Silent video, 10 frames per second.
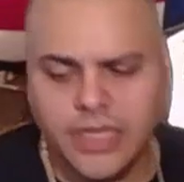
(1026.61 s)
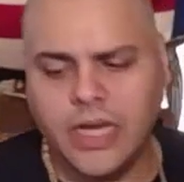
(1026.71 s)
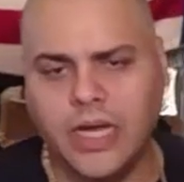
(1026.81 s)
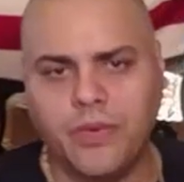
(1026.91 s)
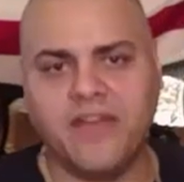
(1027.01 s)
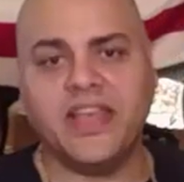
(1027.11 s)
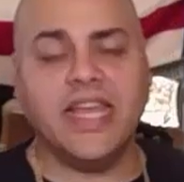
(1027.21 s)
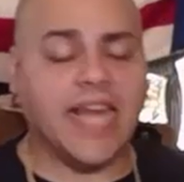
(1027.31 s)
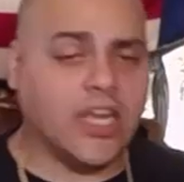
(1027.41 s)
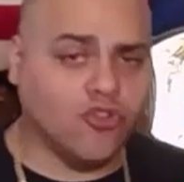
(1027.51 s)
Uh, we have
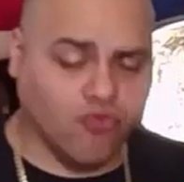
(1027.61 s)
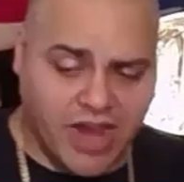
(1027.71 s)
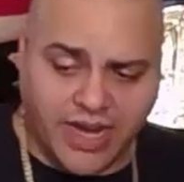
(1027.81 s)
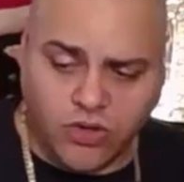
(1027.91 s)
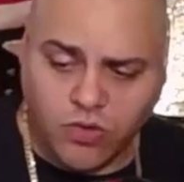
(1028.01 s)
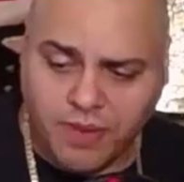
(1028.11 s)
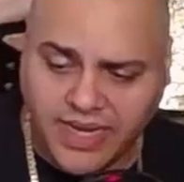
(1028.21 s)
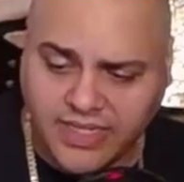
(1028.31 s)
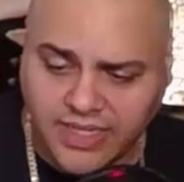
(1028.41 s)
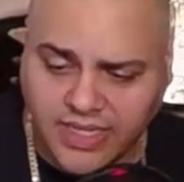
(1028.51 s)
Eli Drake, who
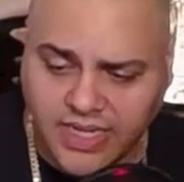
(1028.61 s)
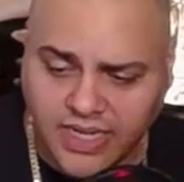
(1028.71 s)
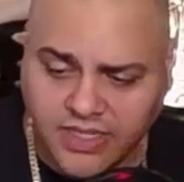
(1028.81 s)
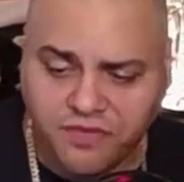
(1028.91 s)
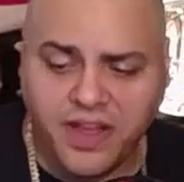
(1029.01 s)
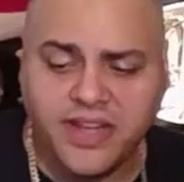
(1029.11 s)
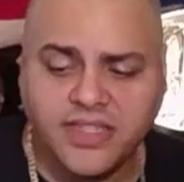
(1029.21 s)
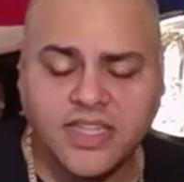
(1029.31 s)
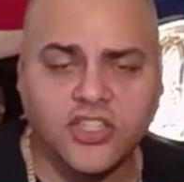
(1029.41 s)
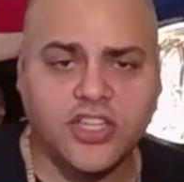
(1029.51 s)
basically uh,
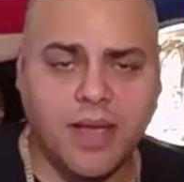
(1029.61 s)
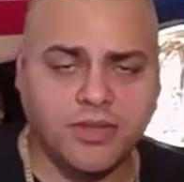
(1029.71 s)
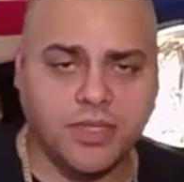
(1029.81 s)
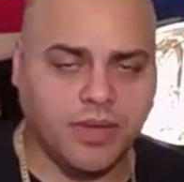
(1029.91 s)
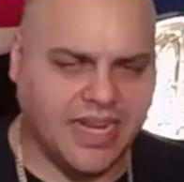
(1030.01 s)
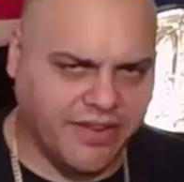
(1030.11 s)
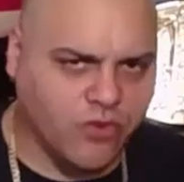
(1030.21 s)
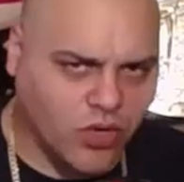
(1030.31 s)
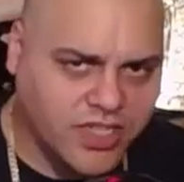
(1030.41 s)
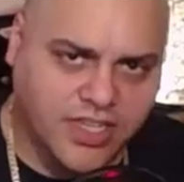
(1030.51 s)
defends his championship. And, of
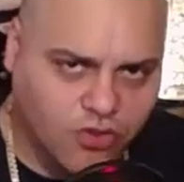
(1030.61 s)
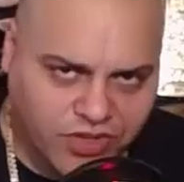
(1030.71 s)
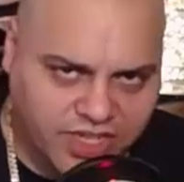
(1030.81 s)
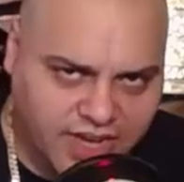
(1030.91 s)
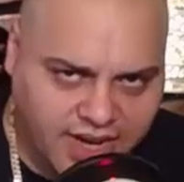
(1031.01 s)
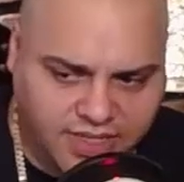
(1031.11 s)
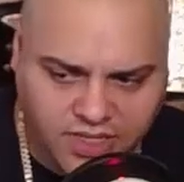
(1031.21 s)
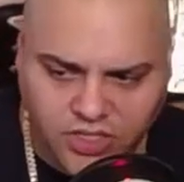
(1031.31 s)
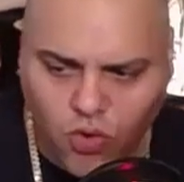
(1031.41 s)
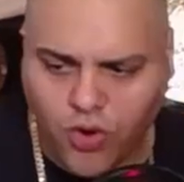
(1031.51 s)
course, he has Chris Adonis
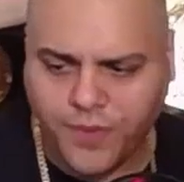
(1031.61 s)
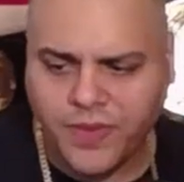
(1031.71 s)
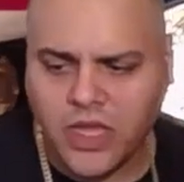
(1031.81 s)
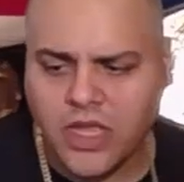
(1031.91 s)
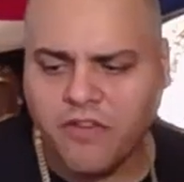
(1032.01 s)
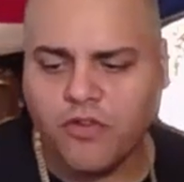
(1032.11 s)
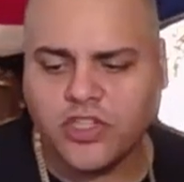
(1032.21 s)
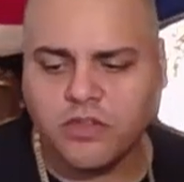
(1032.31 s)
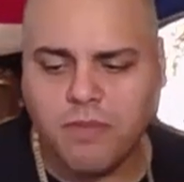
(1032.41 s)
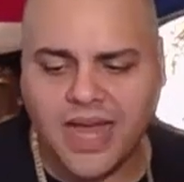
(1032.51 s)
in his corner
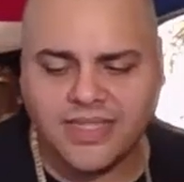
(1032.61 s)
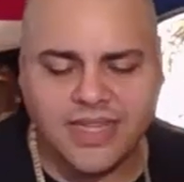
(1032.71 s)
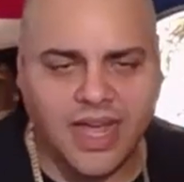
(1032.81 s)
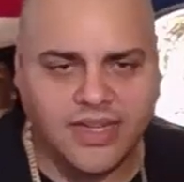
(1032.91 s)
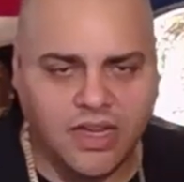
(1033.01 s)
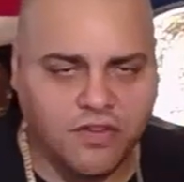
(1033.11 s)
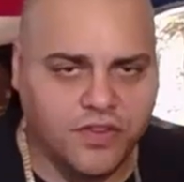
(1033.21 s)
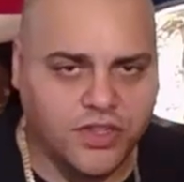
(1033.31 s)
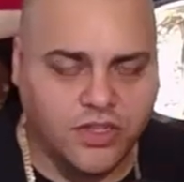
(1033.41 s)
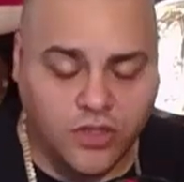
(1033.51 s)
versus Matt Sydal
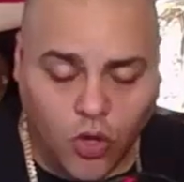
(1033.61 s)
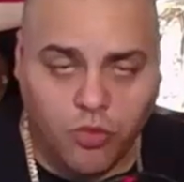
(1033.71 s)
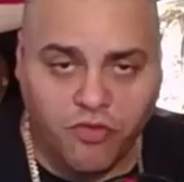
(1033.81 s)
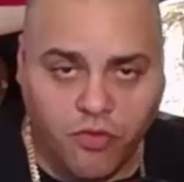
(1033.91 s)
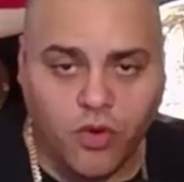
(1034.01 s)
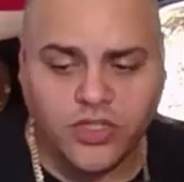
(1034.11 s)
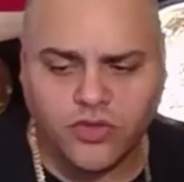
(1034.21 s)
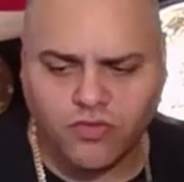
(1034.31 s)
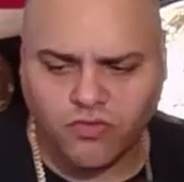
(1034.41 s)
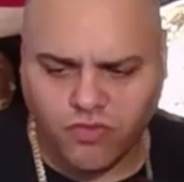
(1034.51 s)
for the Global Force
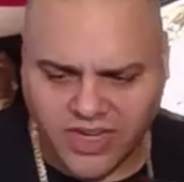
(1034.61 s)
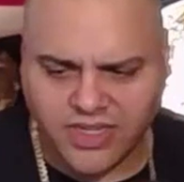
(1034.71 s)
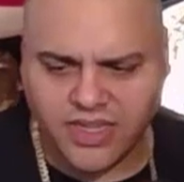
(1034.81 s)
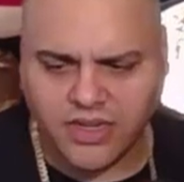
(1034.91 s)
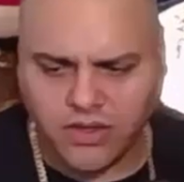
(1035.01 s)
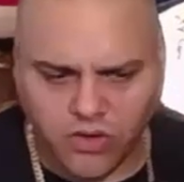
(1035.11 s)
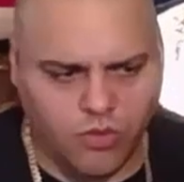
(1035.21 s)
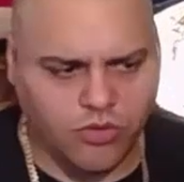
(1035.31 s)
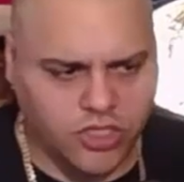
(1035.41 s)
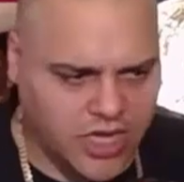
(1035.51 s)
Wrestling
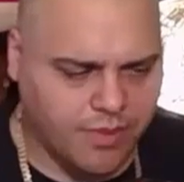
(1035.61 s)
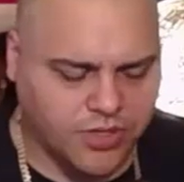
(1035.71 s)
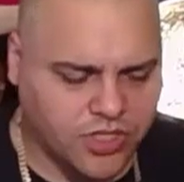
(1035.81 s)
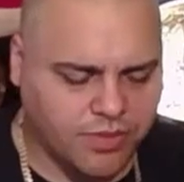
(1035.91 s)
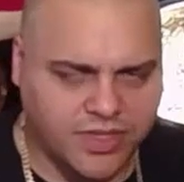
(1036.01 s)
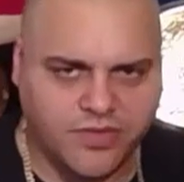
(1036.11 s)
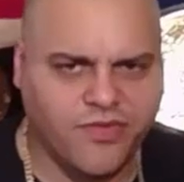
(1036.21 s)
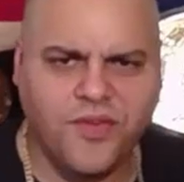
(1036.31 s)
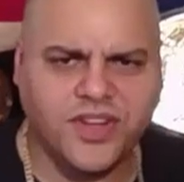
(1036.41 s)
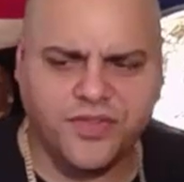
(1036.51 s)
Global Championship. It's
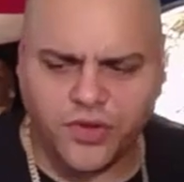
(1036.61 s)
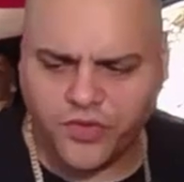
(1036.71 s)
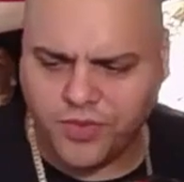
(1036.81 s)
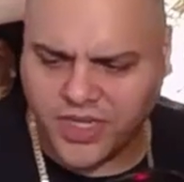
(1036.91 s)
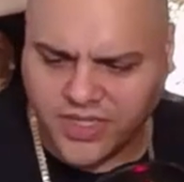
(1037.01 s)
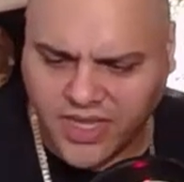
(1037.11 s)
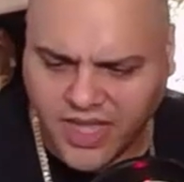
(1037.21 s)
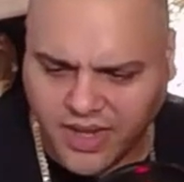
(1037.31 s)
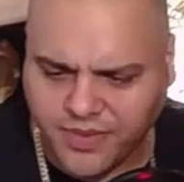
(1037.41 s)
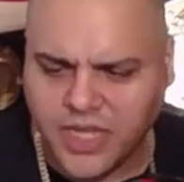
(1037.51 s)
very difficult for me to say
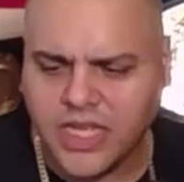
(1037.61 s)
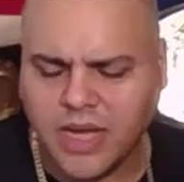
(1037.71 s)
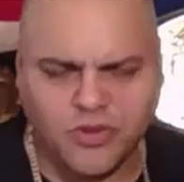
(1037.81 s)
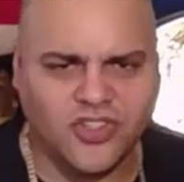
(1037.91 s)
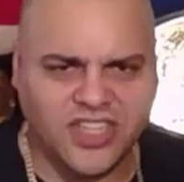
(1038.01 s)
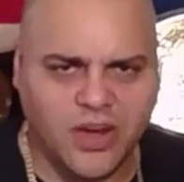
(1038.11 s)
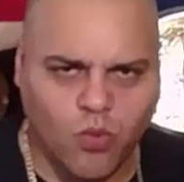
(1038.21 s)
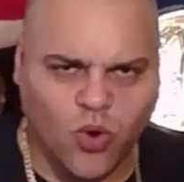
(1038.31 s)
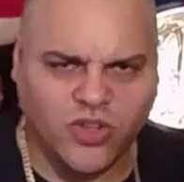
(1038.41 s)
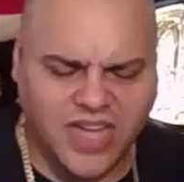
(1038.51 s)
that. I'm used to saying
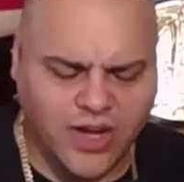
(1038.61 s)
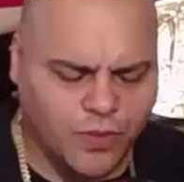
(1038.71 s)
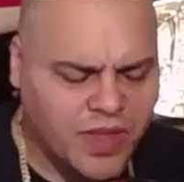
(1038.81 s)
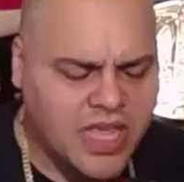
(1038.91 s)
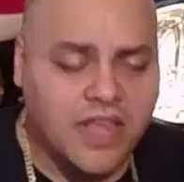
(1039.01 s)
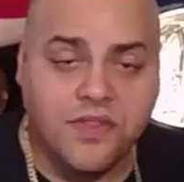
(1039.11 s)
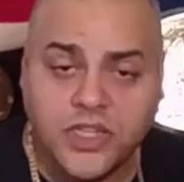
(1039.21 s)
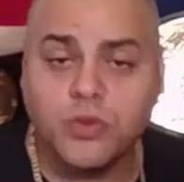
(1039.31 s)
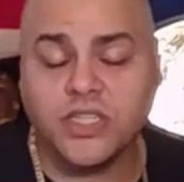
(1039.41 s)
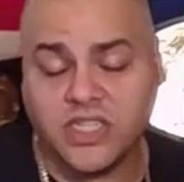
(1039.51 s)
world title.
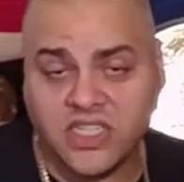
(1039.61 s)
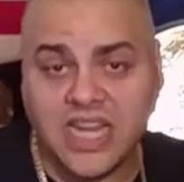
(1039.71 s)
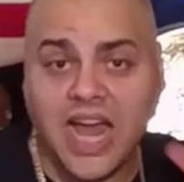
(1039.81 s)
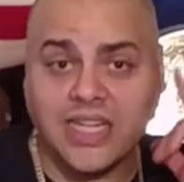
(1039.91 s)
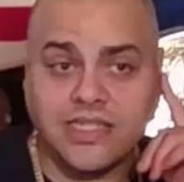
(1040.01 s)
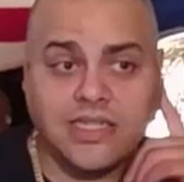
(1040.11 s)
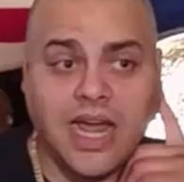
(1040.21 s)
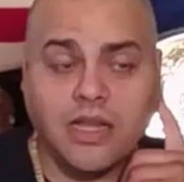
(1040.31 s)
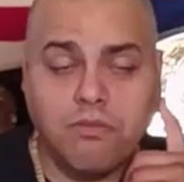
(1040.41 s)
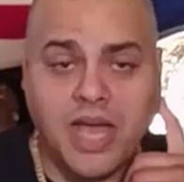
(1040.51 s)
This was a solid,
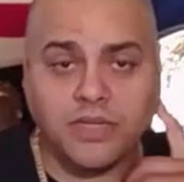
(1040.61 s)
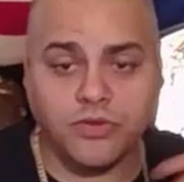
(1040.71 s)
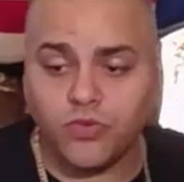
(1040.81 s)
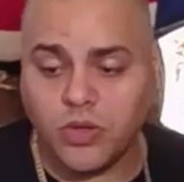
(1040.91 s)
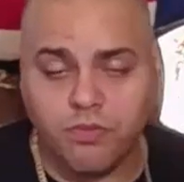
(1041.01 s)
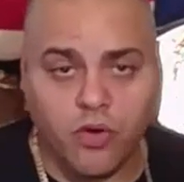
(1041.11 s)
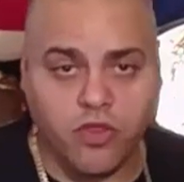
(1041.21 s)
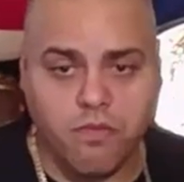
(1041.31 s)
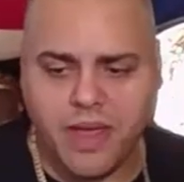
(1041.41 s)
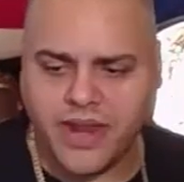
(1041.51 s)
solid match between
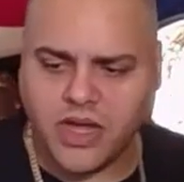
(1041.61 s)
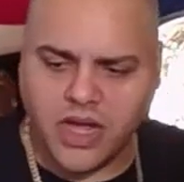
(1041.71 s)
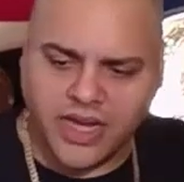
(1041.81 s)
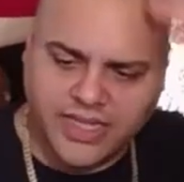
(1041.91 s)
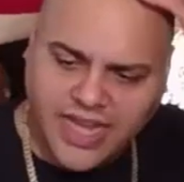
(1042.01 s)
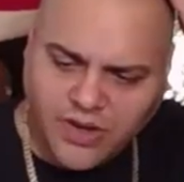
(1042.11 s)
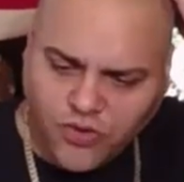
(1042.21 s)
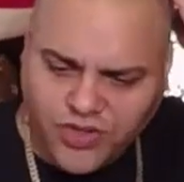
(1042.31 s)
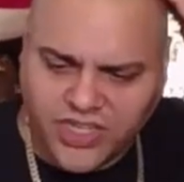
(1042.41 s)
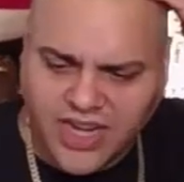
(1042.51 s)
both men. Uh, again,
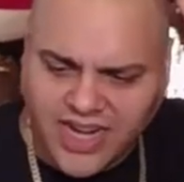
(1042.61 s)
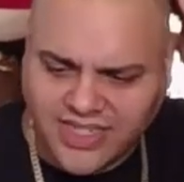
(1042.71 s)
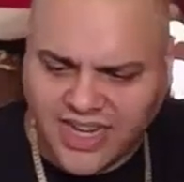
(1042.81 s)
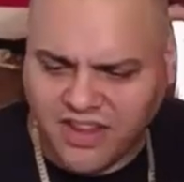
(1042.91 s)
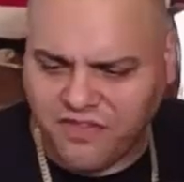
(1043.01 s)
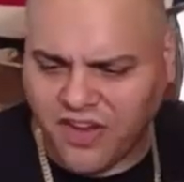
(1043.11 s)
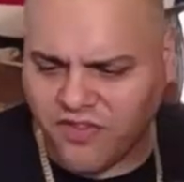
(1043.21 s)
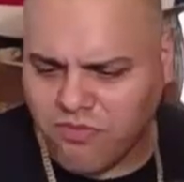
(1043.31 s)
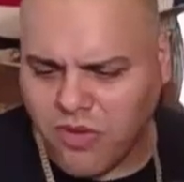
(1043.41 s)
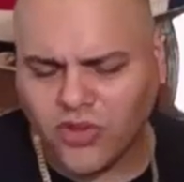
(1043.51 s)
Chris Adonis getting
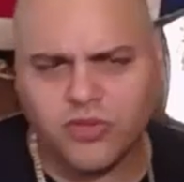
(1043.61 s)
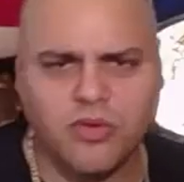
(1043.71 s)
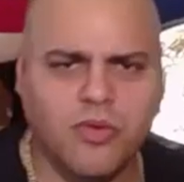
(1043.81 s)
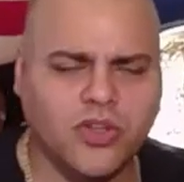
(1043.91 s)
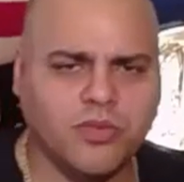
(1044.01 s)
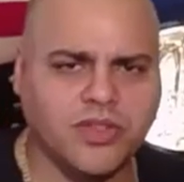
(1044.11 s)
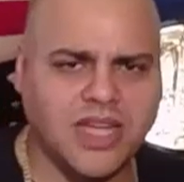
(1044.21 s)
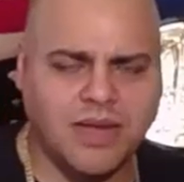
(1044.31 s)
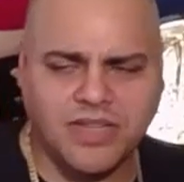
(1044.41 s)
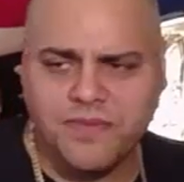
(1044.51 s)
involved multiple, multiple
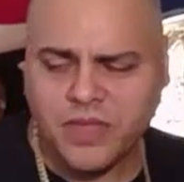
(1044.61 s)
times.